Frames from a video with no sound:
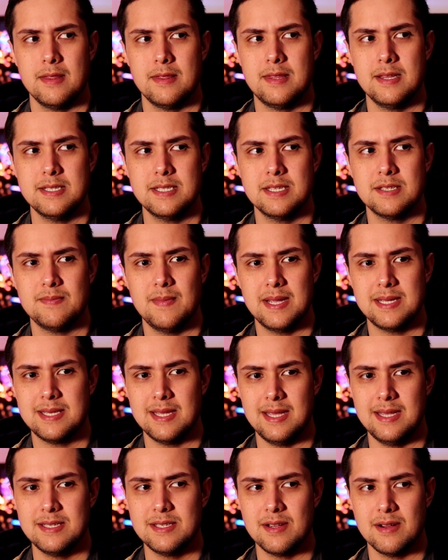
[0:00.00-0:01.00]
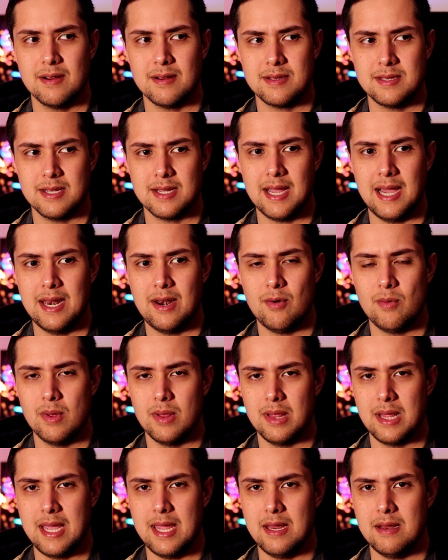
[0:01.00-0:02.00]
this just makes it easier to kind of
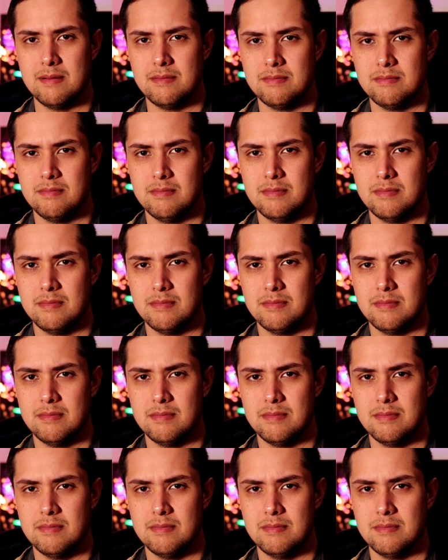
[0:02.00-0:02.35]
relate